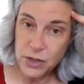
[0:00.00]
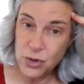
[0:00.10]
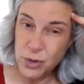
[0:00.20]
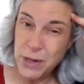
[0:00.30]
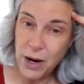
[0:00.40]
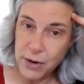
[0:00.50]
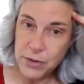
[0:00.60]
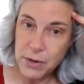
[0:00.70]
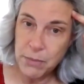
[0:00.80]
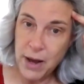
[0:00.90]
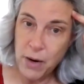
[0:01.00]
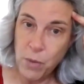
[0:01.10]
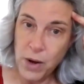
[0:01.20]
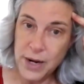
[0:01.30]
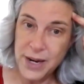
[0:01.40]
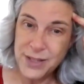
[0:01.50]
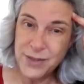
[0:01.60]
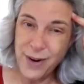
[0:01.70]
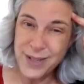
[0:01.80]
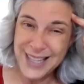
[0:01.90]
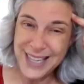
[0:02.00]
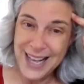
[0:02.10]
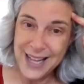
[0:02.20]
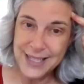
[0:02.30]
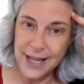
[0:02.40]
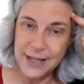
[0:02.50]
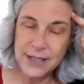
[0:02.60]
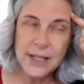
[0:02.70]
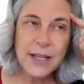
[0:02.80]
It should be harder than Bio 1 as far as the content.